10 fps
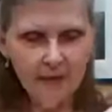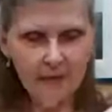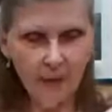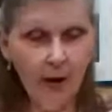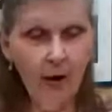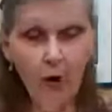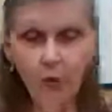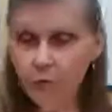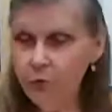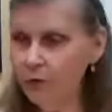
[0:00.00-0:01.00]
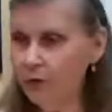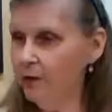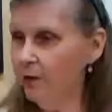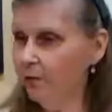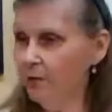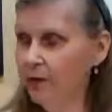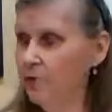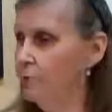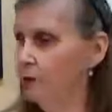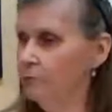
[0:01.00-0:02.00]
So I hope you can
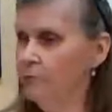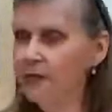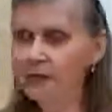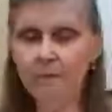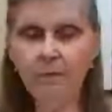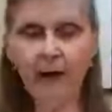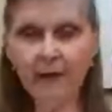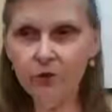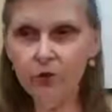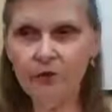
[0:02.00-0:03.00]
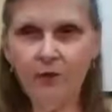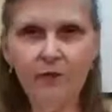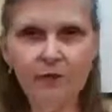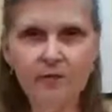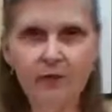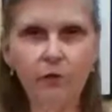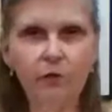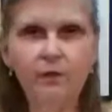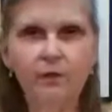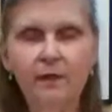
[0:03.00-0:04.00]
mix and match some of these
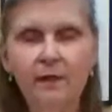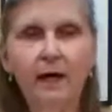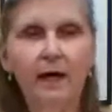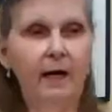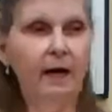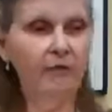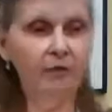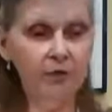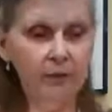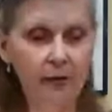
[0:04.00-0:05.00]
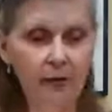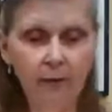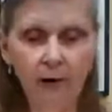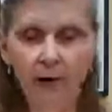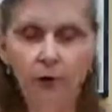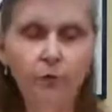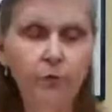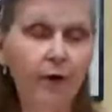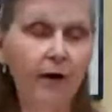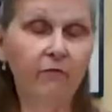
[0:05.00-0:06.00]
sandwiches and have a good time. I hope
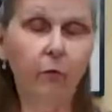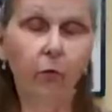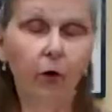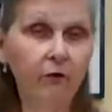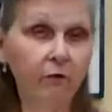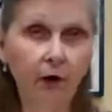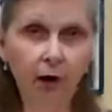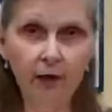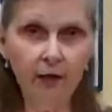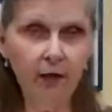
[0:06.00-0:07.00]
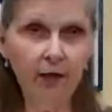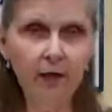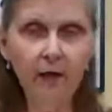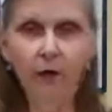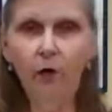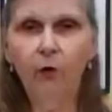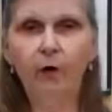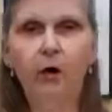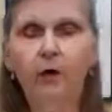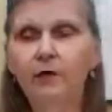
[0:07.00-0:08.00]
you have a wonderful holiday,
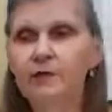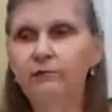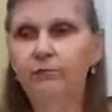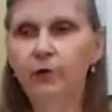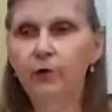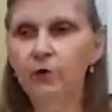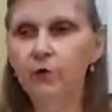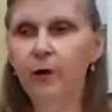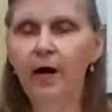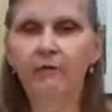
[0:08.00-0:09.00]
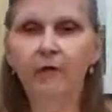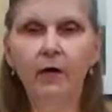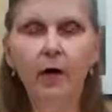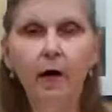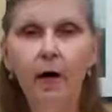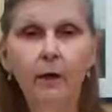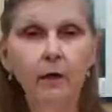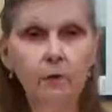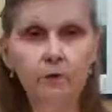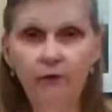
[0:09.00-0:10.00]
regardless of whether you're having a
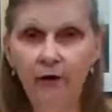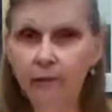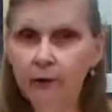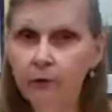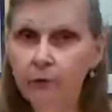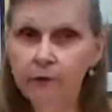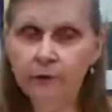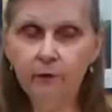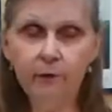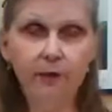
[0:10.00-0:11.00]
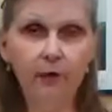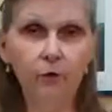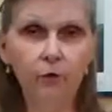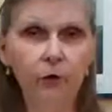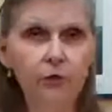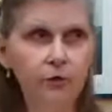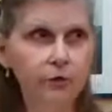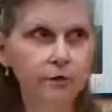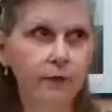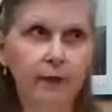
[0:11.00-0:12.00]
huge family get together,
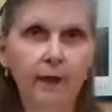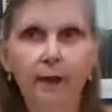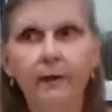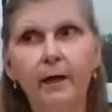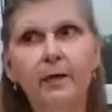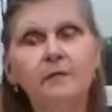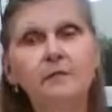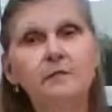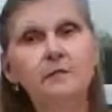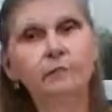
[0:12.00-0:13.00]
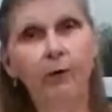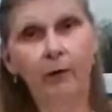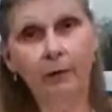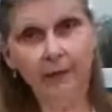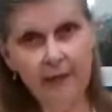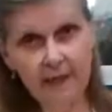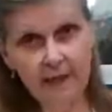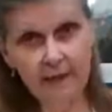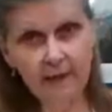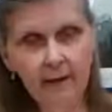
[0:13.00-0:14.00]
which nowadays is probably
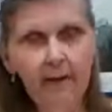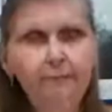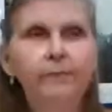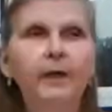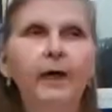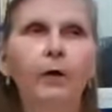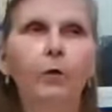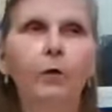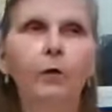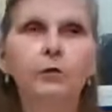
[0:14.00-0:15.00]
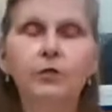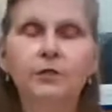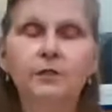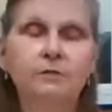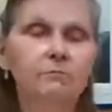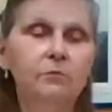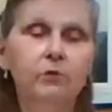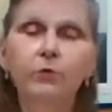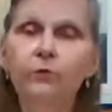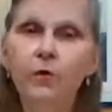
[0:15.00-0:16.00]
10, or just
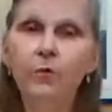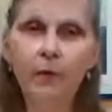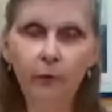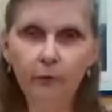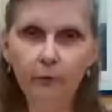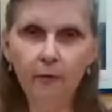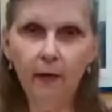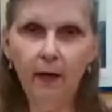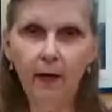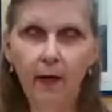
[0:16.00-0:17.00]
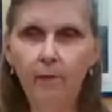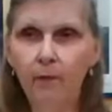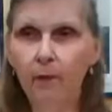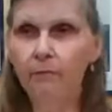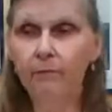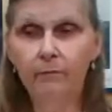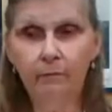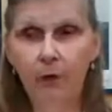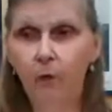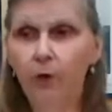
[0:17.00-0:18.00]
2 or 3 people.
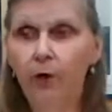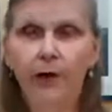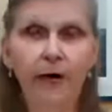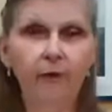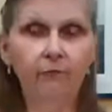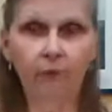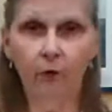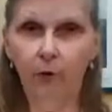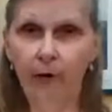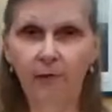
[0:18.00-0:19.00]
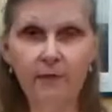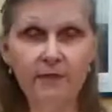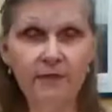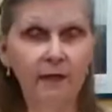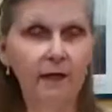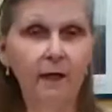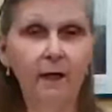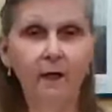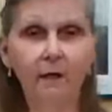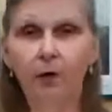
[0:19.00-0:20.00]
We're going to have 4. We're going to have my son
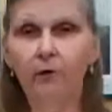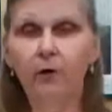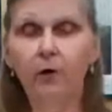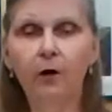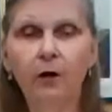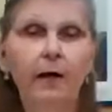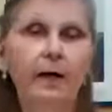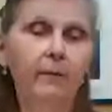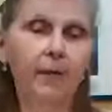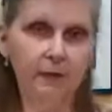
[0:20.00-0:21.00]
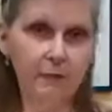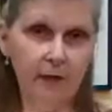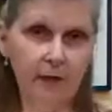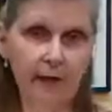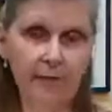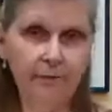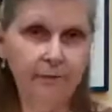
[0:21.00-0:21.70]
and daughter-in-law and my husband and I.